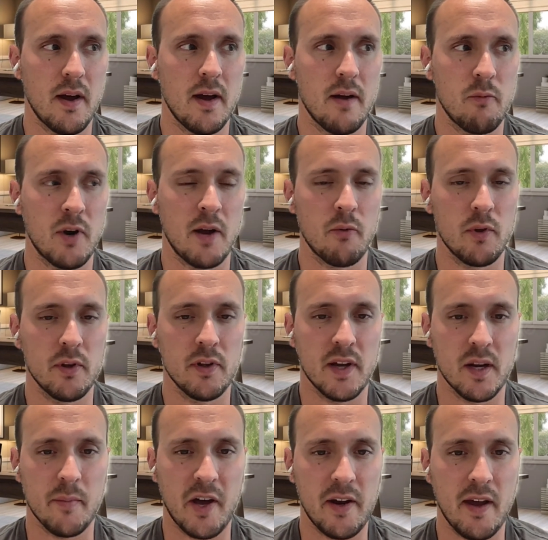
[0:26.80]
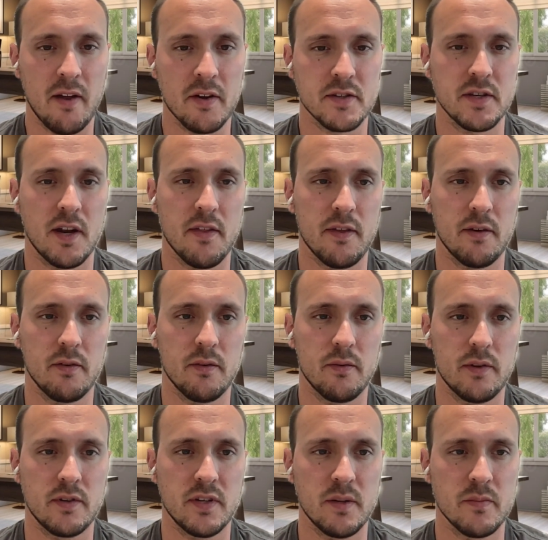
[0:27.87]
what I really like about Alex, and I think
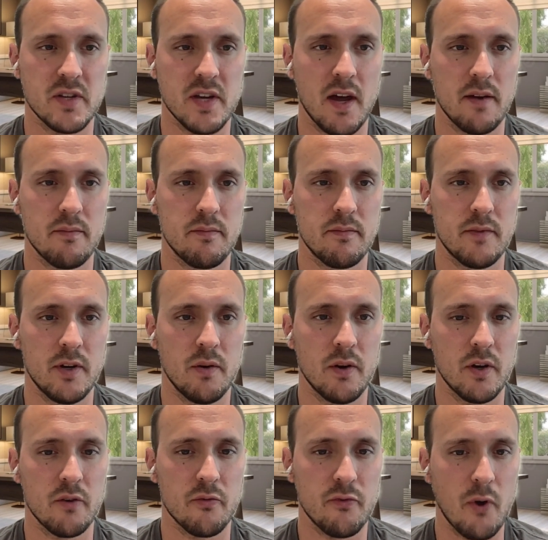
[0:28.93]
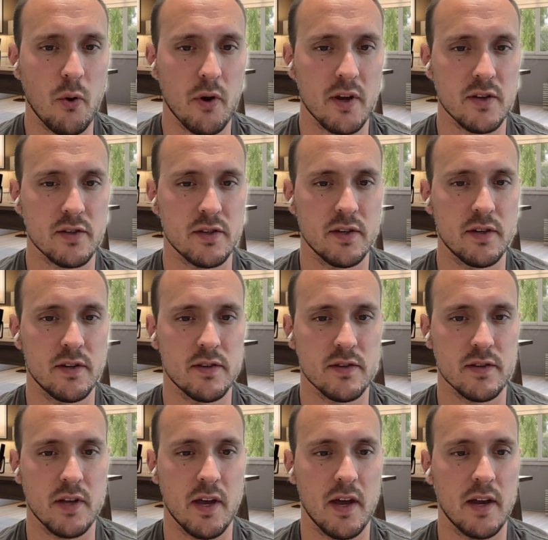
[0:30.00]
the team's got a good focus, is
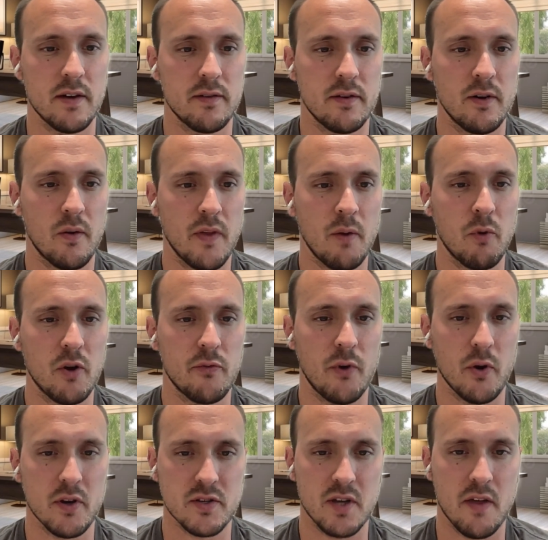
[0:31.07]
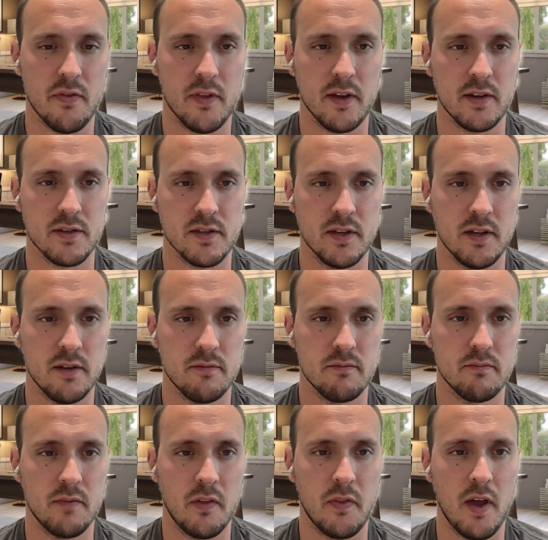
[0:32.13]
that they want to focus on things that
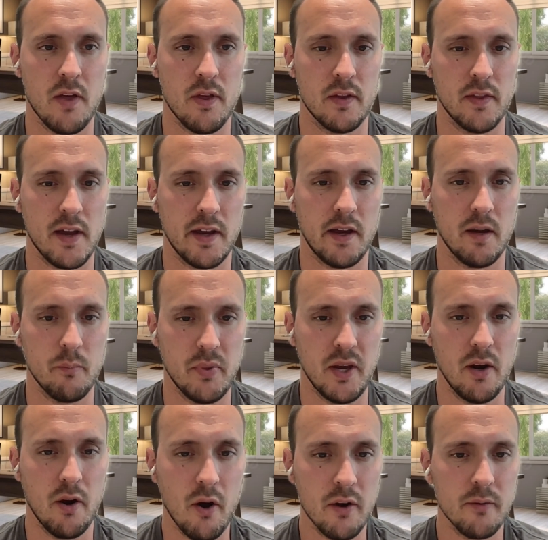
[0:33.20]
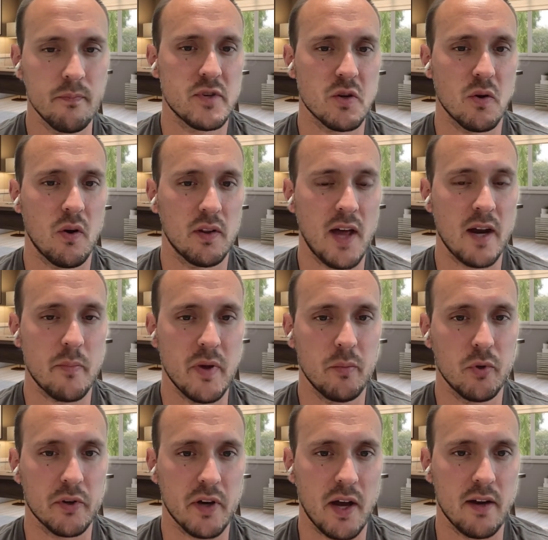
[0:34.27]
they think they could compete on. So a lot of people
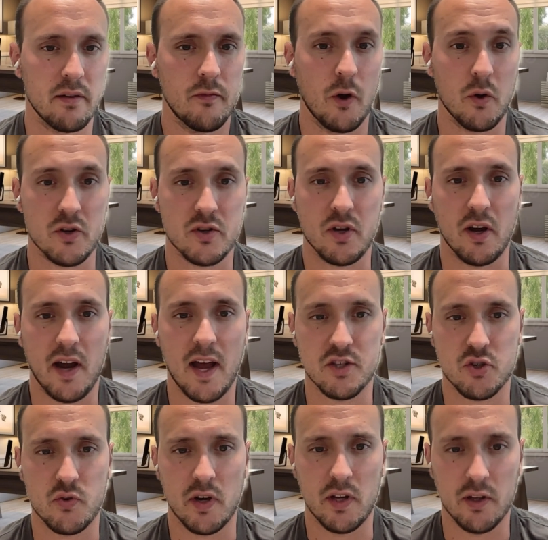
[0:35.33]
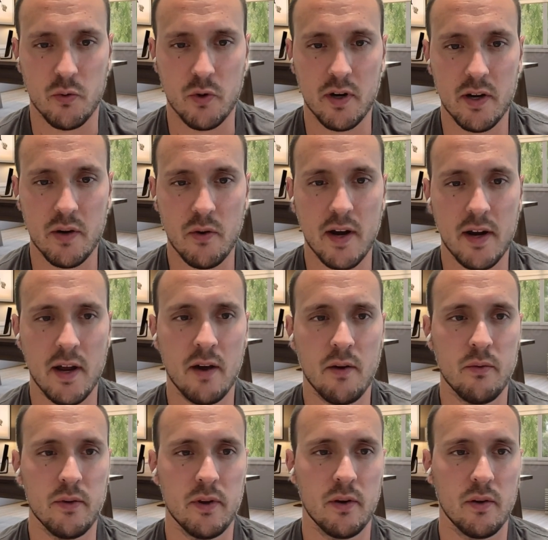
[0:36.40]
are focused on concentrated liquidity right
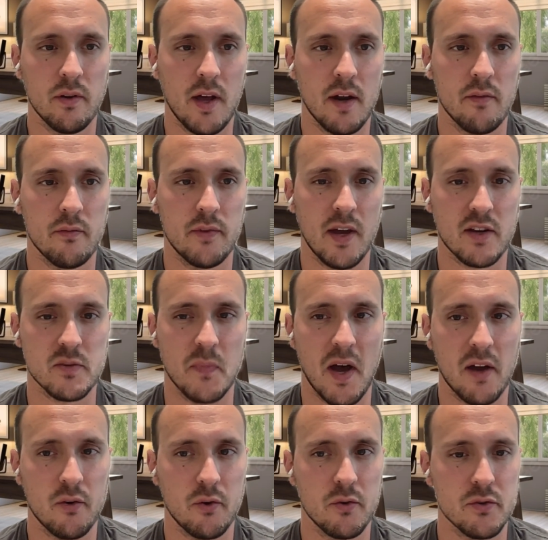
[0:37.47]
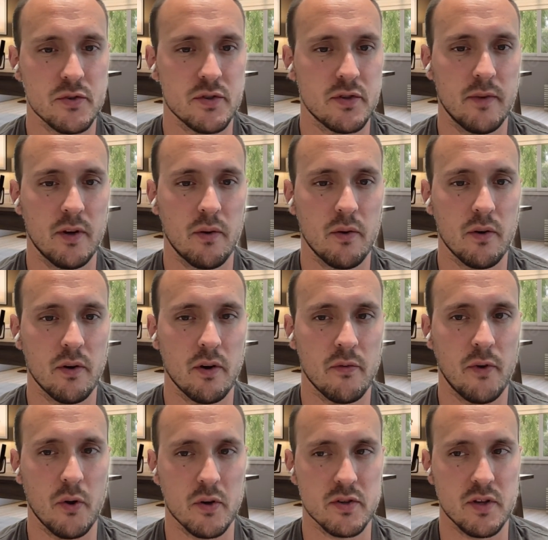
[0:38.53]
now. A lot of DEX models are
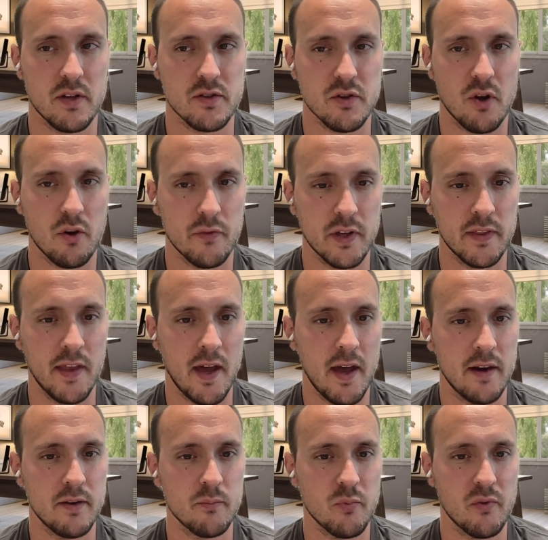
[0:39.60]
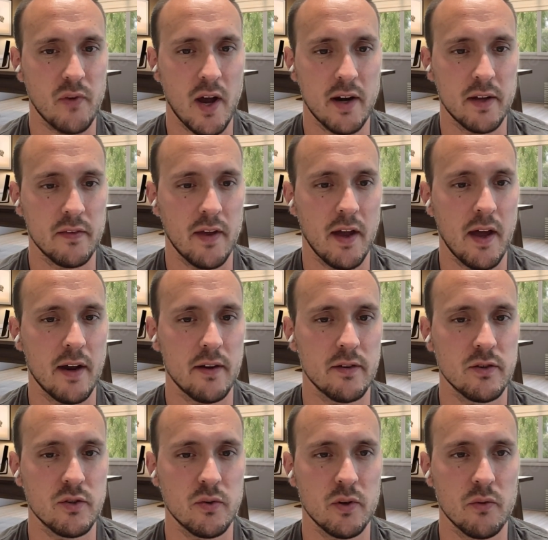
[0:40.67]
focused on solving that and providing that
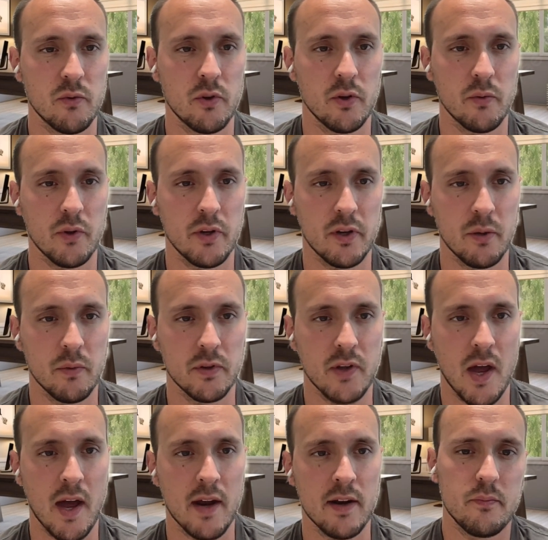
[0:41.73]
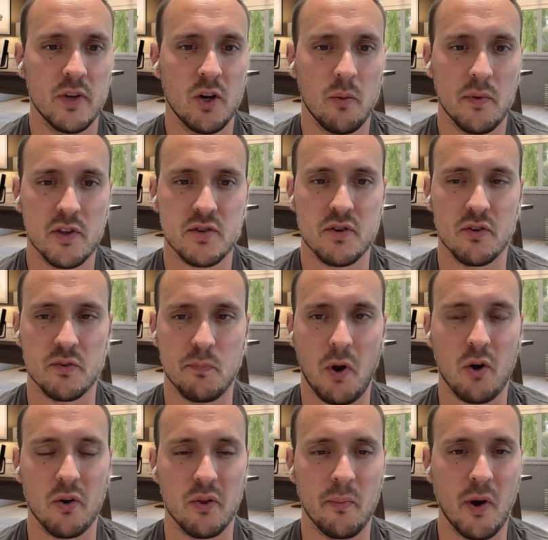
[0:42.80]
and doing really, really good with that. But there's still a
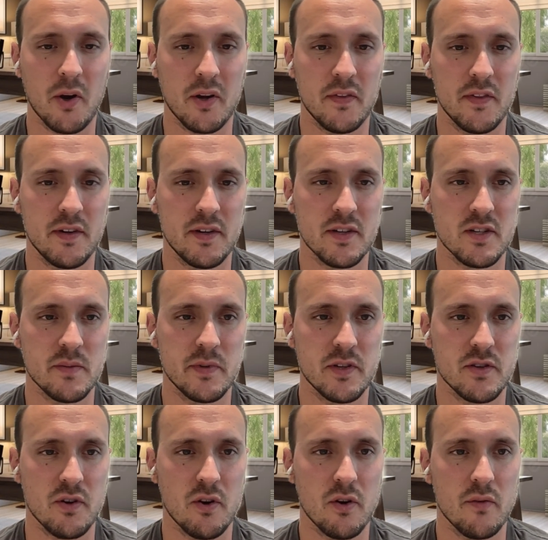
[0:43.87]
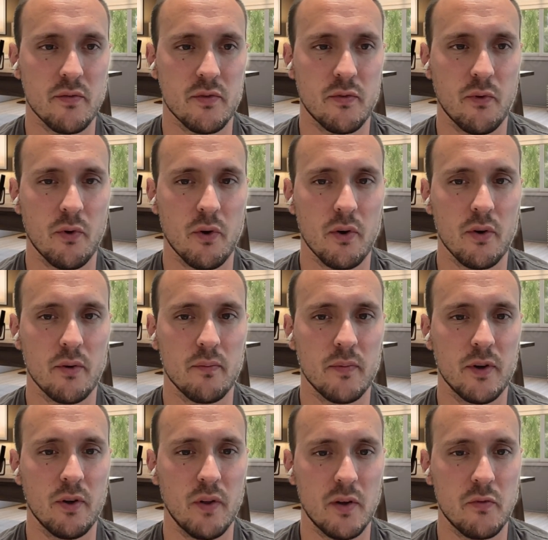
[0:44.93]
part of the market that needs to be served for
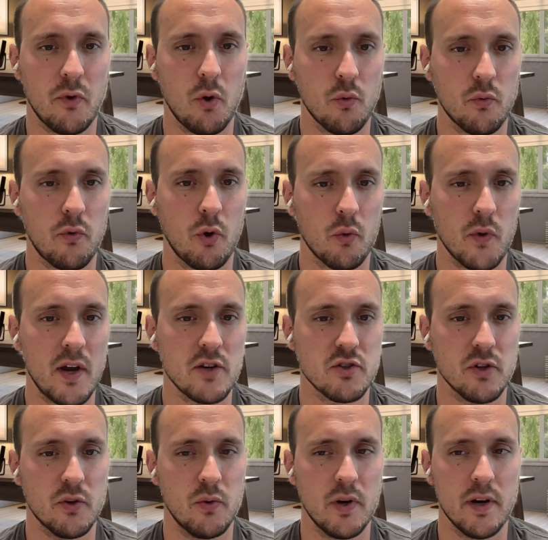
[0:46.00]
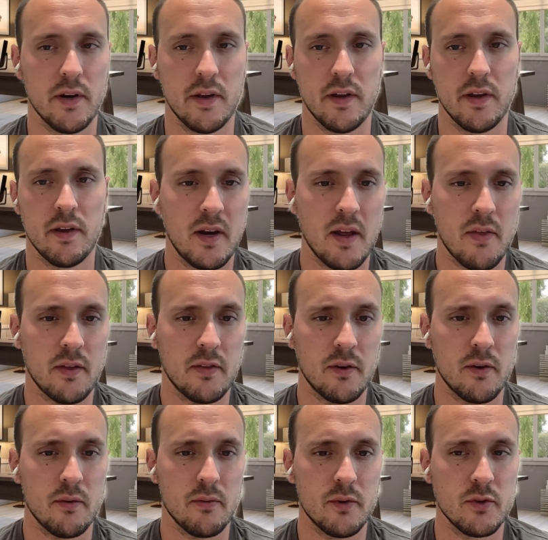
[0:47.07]
like full range liquidity. And I think
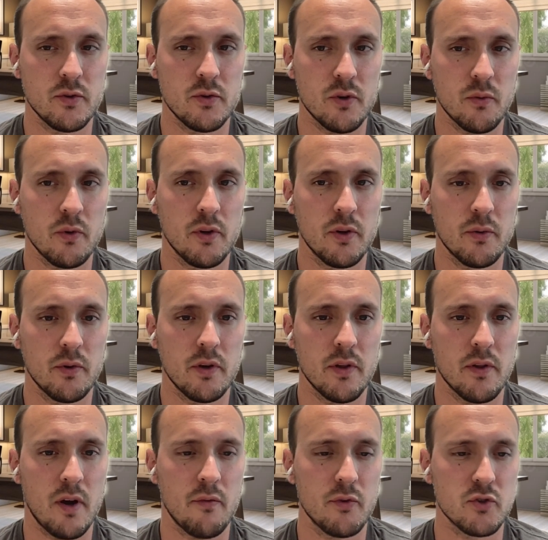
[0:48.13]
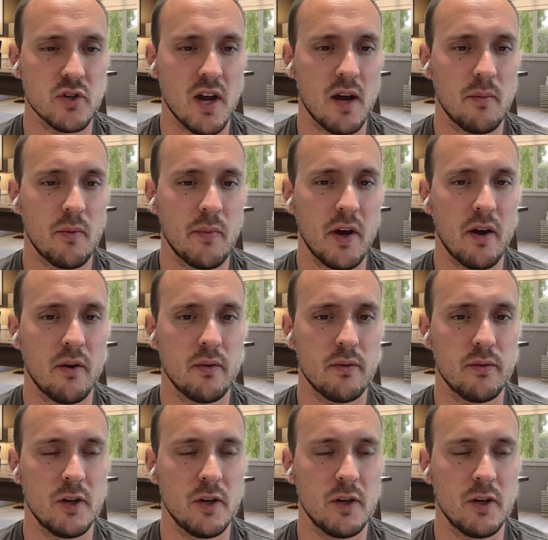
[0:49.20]
they're doing a really, really thoughtful job about